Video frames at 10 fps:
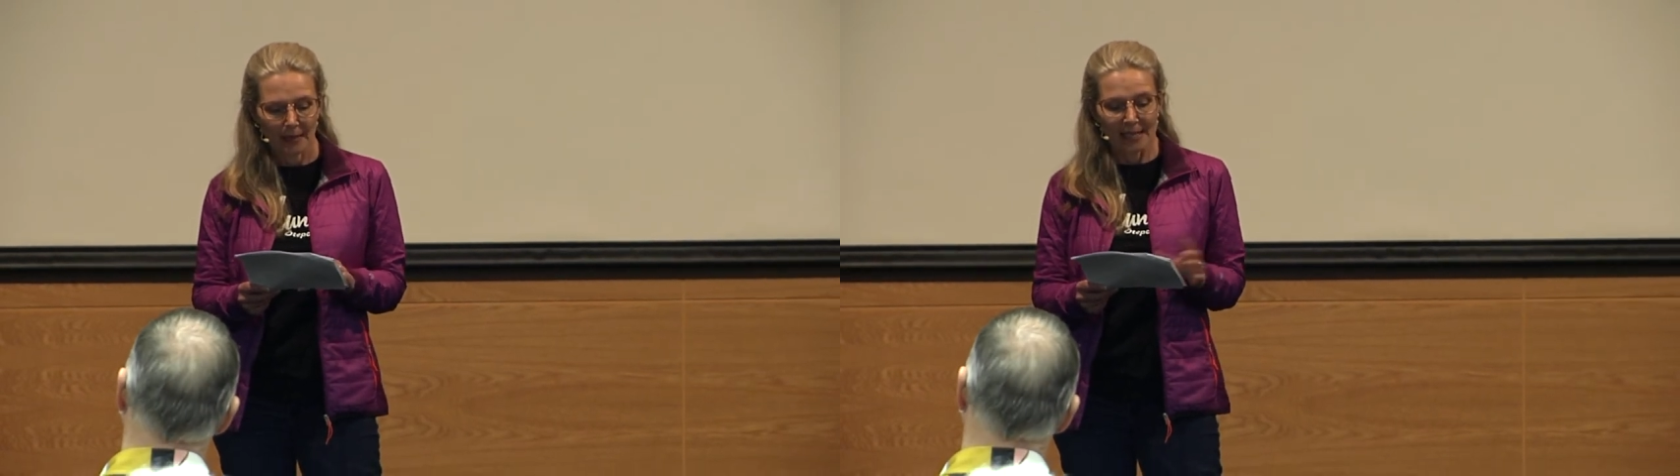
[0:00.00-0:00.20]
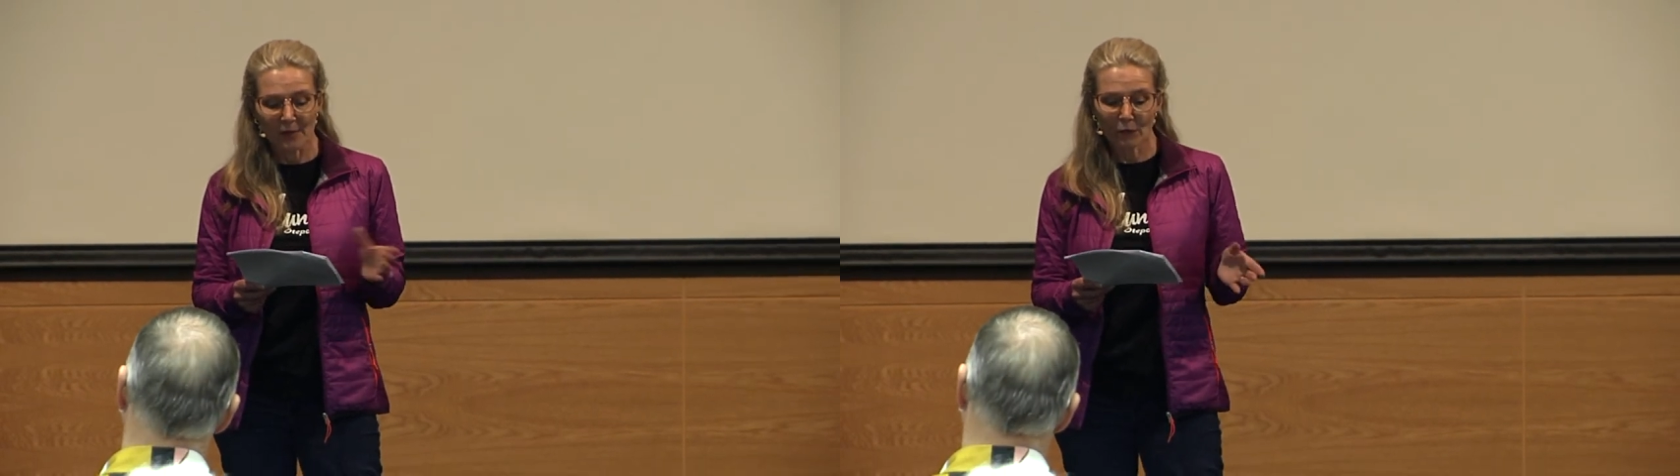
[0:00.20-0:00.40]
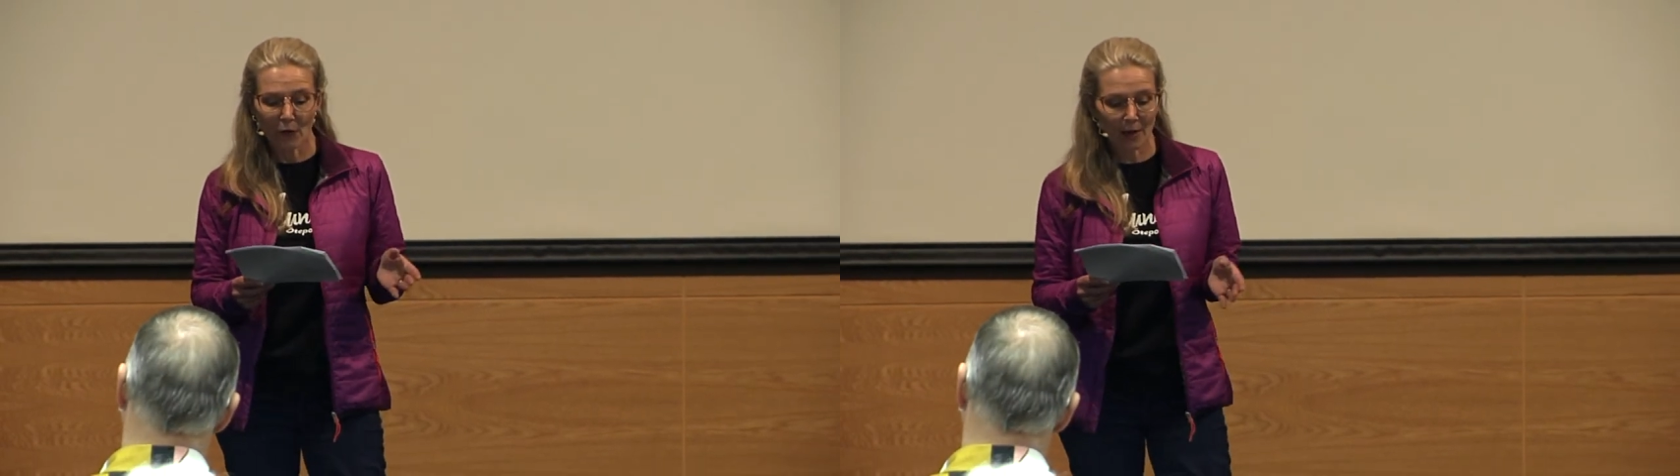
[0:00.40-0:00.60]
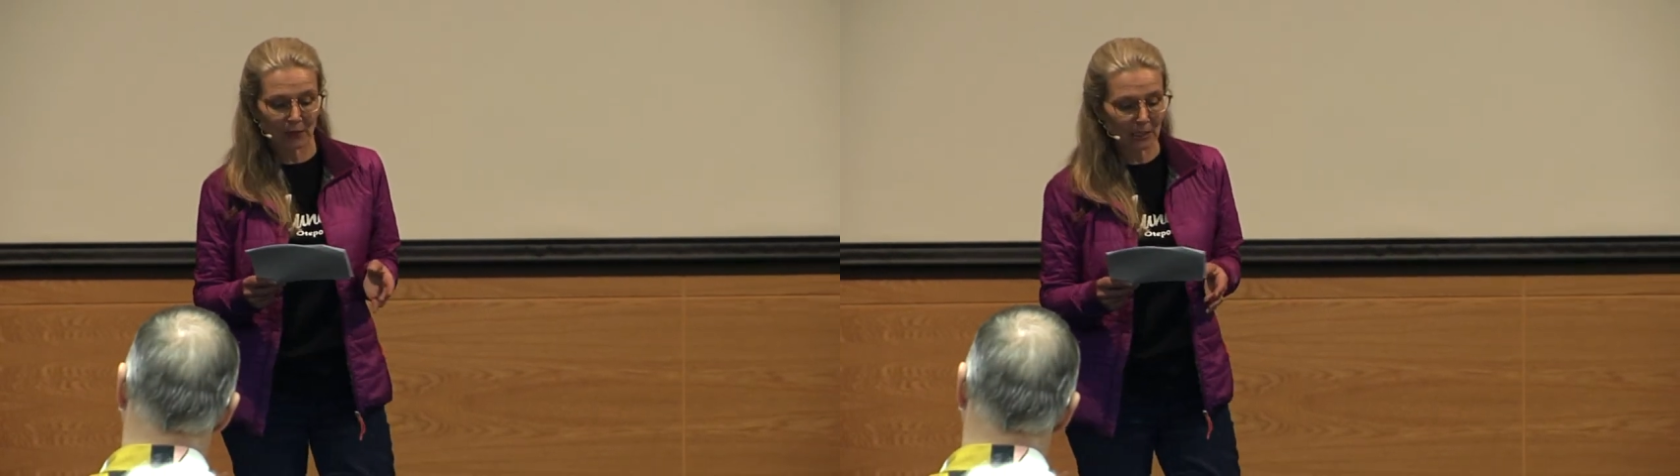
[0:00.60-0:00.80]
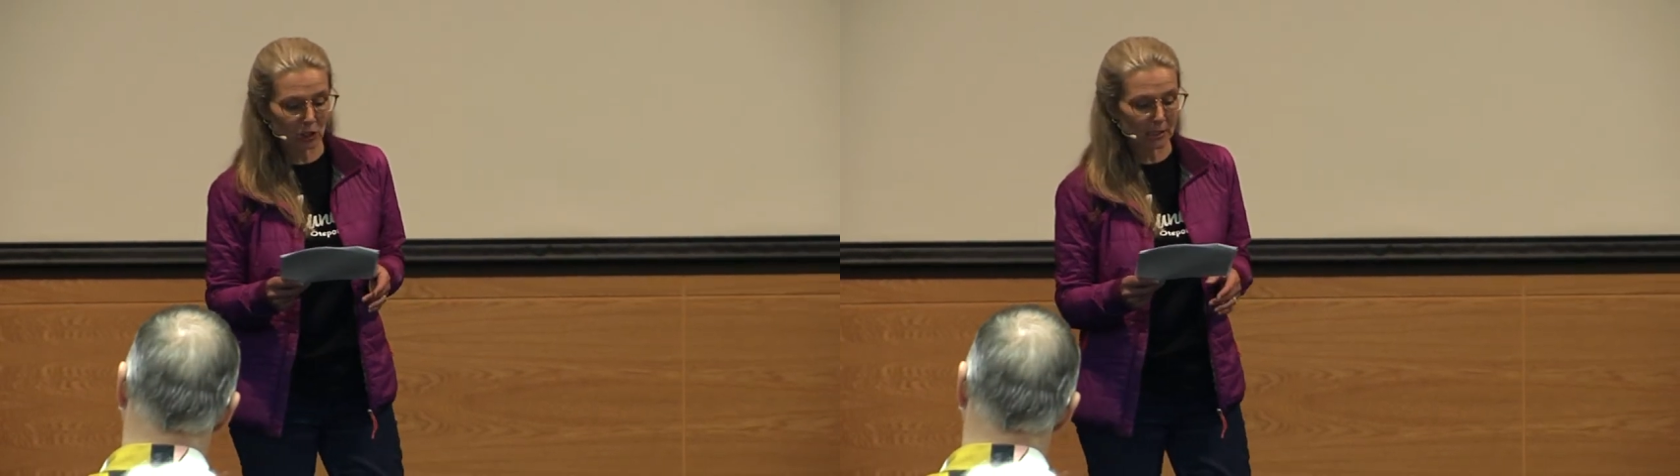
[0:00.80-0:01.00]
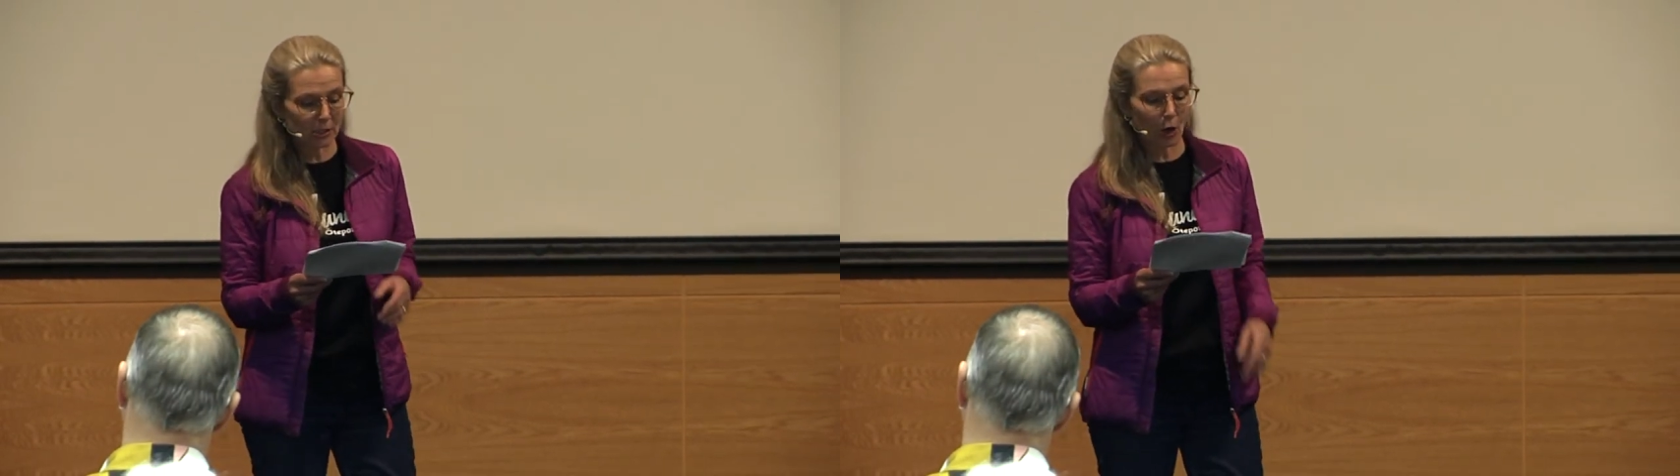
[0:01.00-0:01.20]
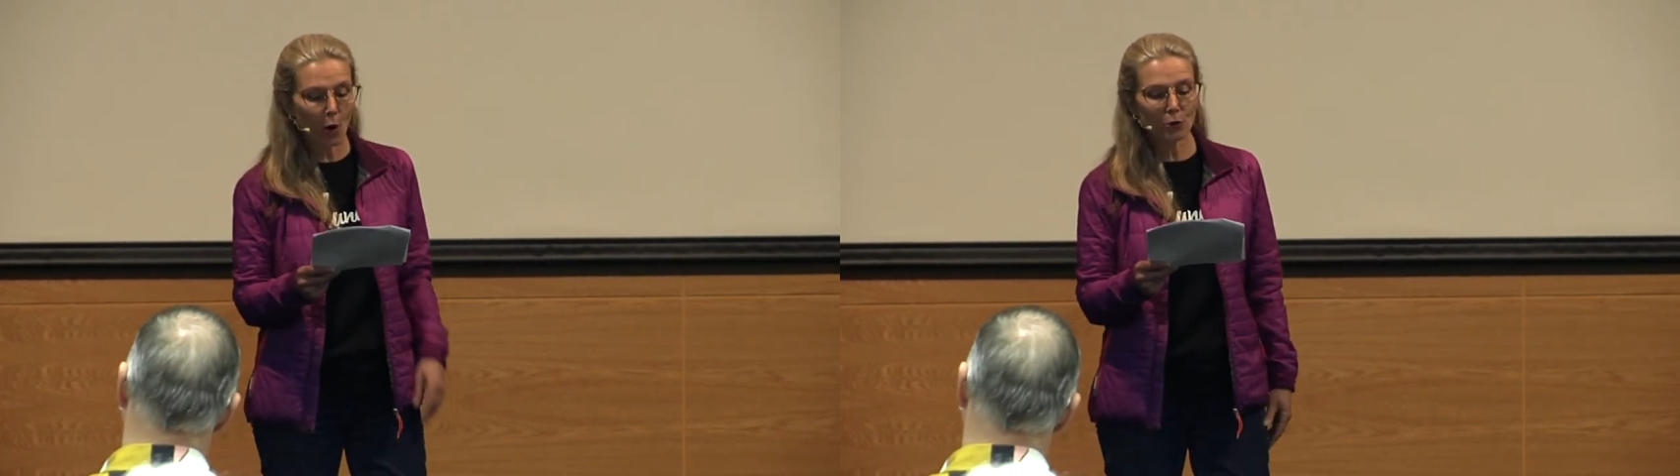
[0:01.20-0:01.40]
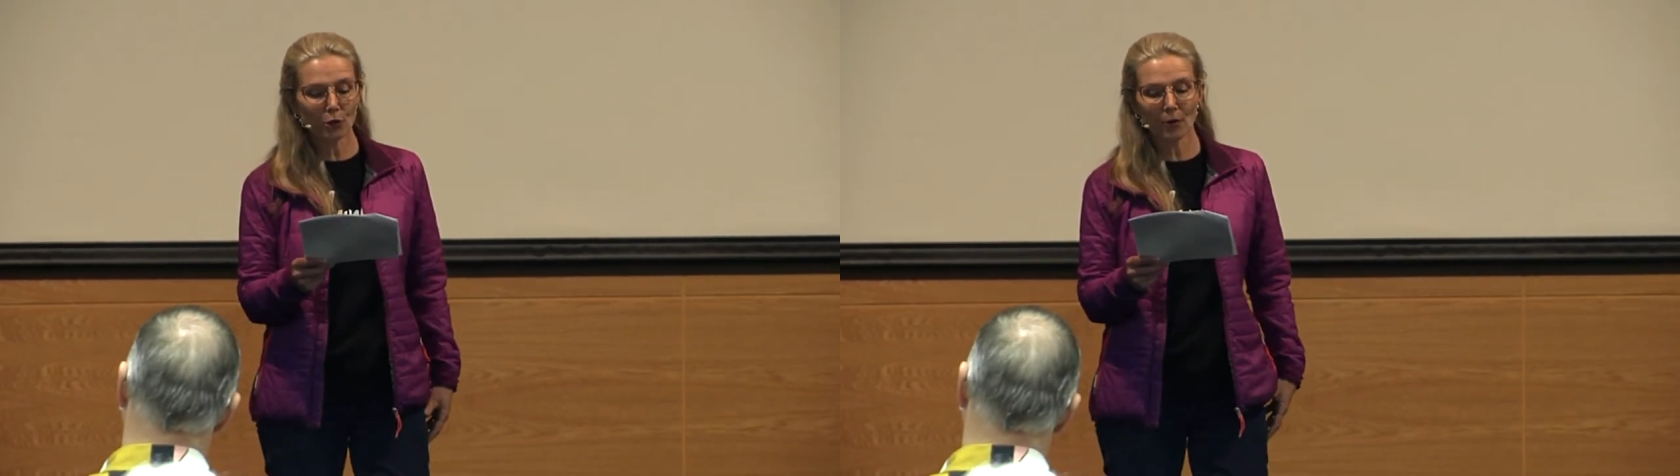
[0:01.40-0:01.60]
Now, for five years, she's
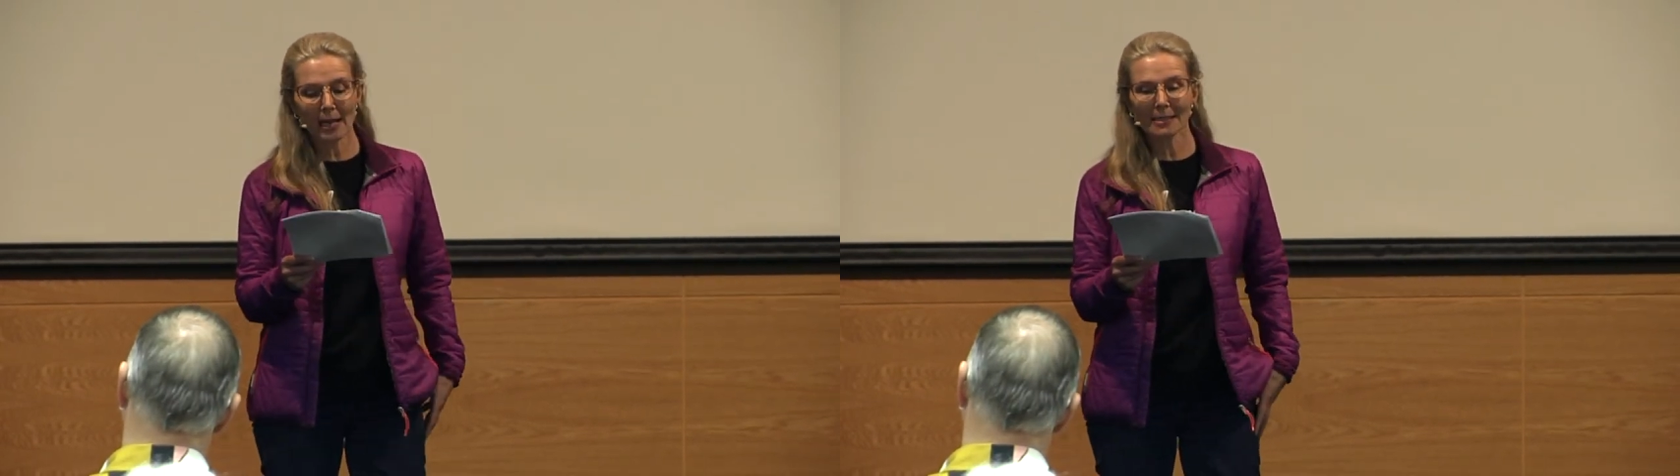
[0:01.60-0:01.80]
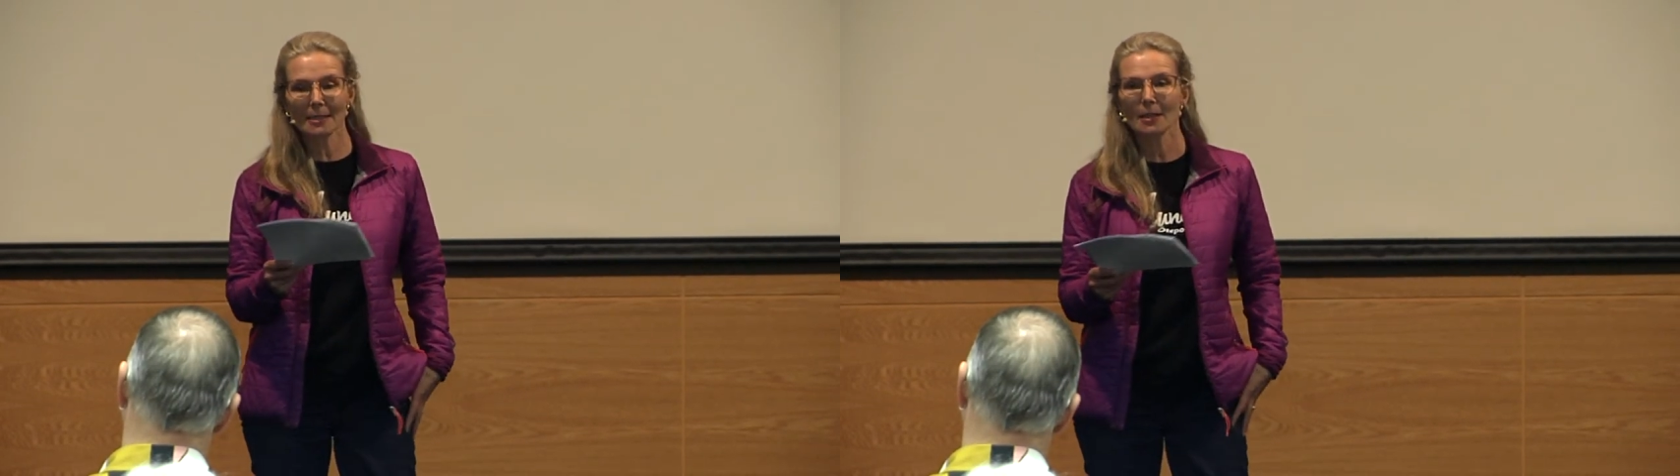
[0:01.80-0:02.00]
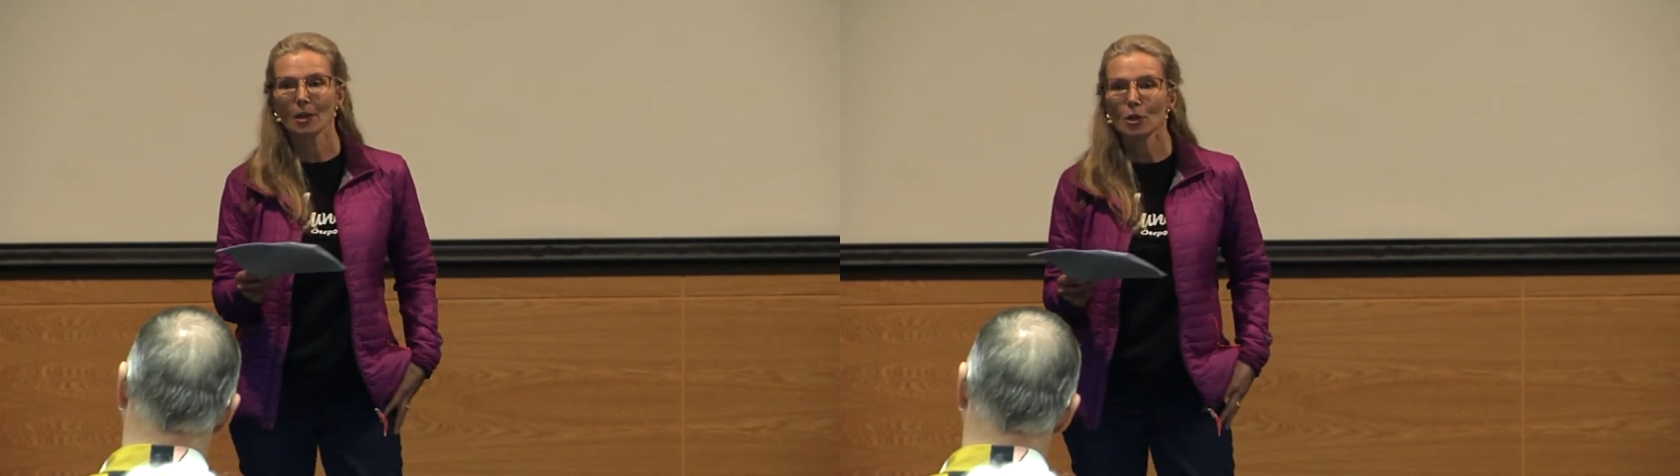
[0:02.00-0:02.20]
co curated